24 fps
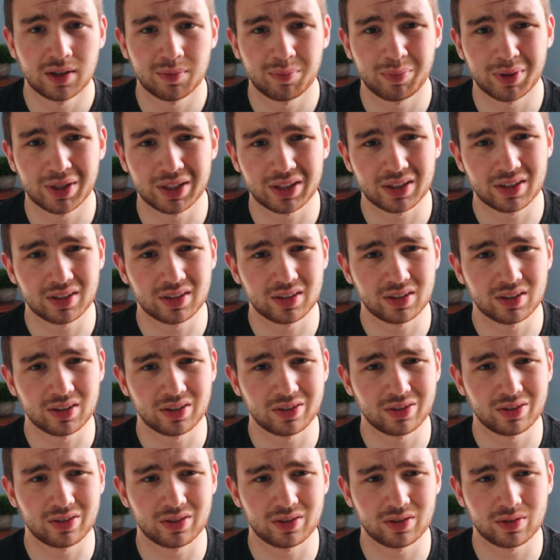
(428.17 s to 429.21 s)
but
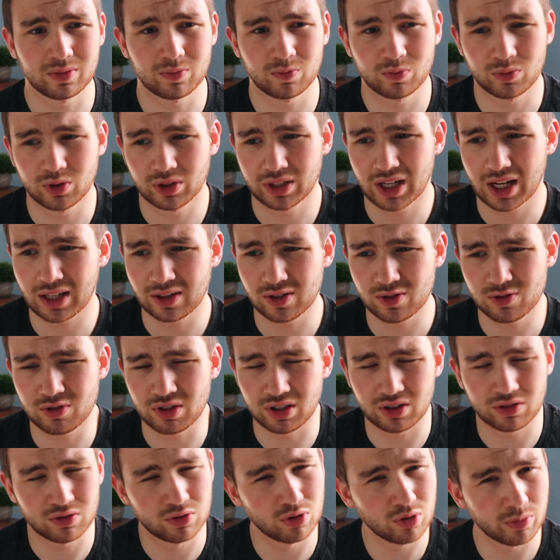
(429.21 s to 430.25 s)
you're not
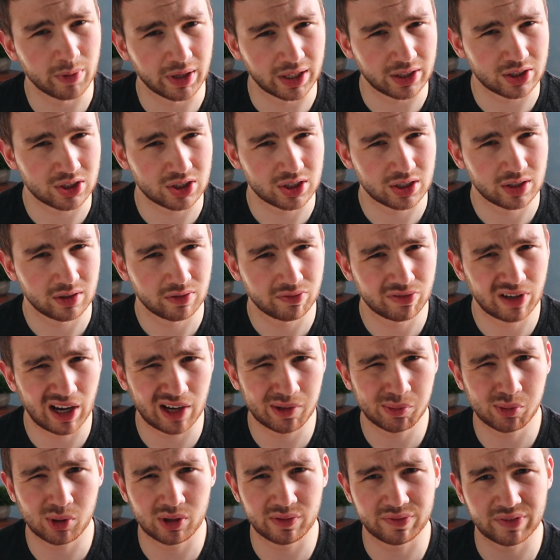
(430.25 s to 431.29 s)
losing too much.
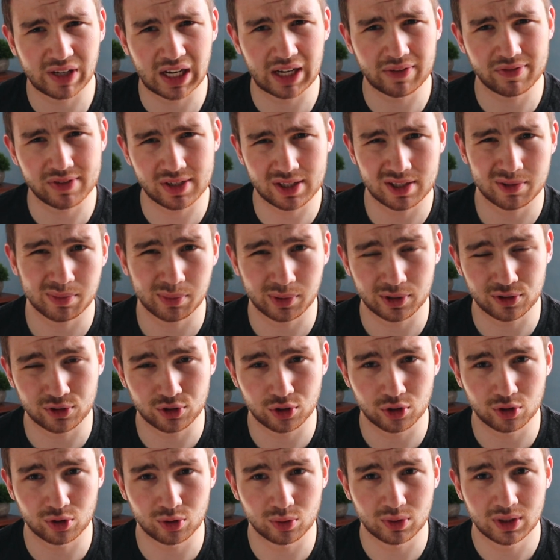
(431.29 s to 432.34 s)
5.5,
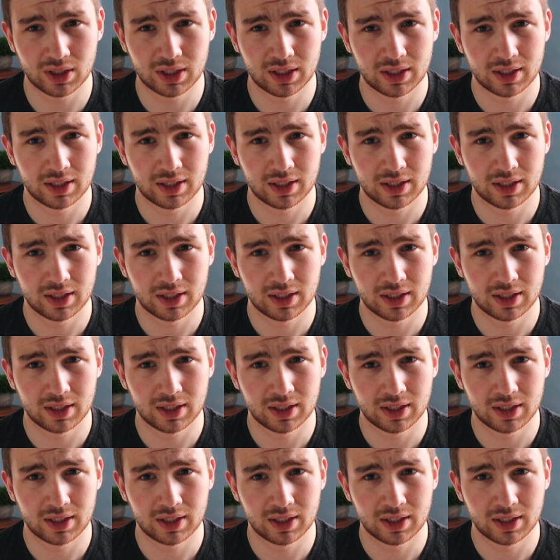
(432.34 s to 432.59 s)
6.2.